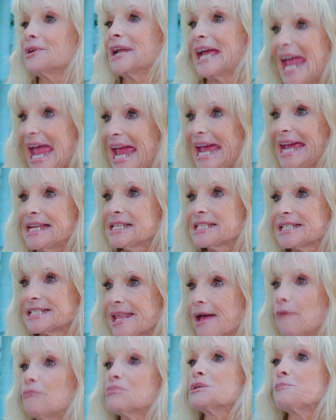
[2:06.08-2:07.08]
gates
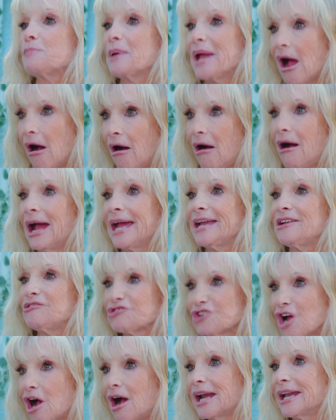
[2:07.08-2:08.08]
that was behind
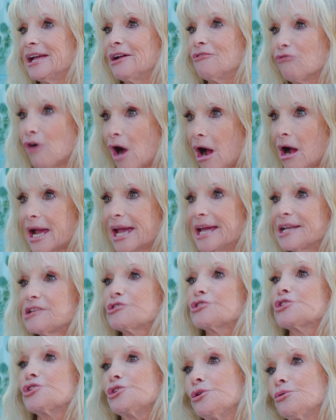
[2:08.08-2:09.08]
Johnny Rocket
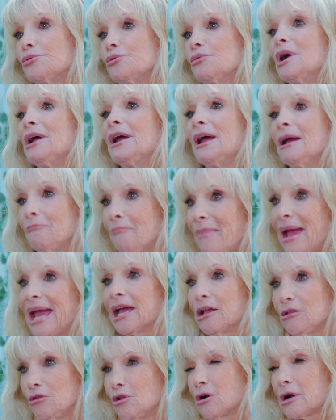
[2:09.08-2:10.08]
to make
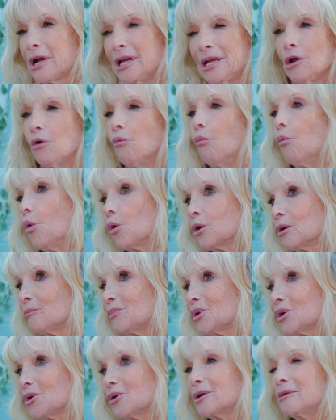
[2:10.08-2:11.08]
it look, you know,
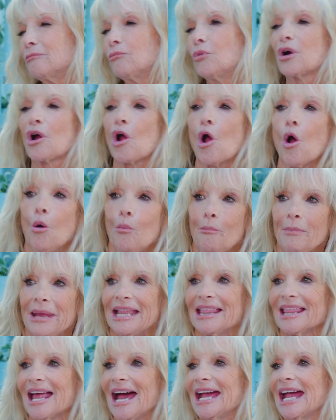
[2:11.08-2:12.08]
warmer and more homey
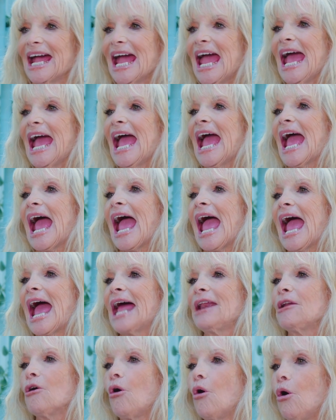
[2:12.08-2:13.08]
like.
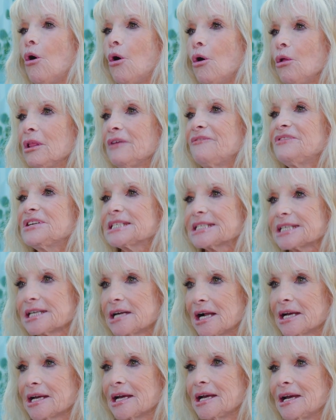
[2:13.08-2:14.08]
And all of a
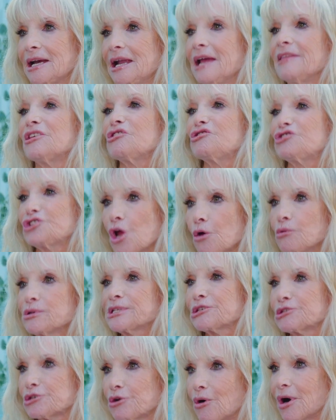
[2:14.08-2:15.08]
sudden, the show
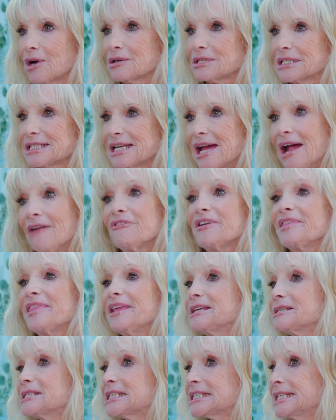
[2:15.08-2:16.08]
starts.
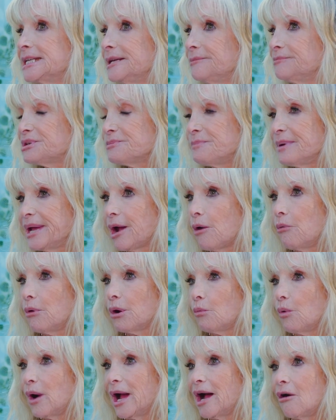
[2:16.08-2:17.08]
Everything seemed to be
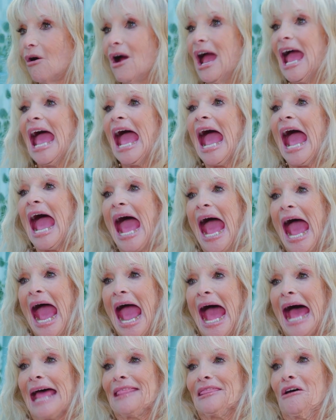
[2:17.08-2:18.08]
going well.
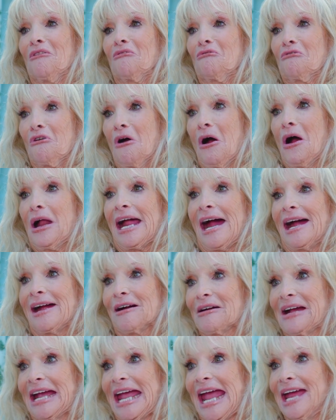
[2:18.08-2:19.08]
And the wrought
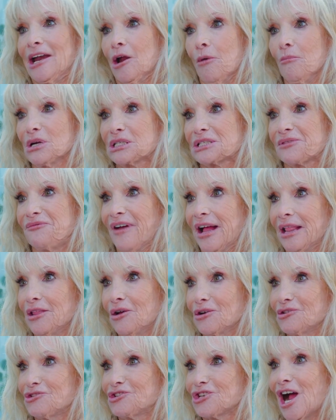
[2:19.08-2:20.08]
iron gate almost fell
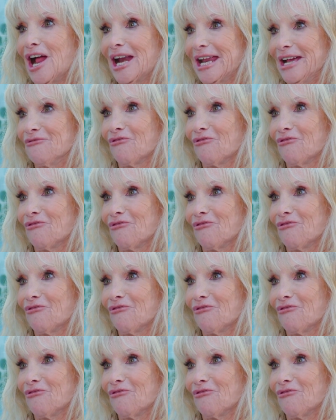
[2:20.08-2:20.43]
on Johnny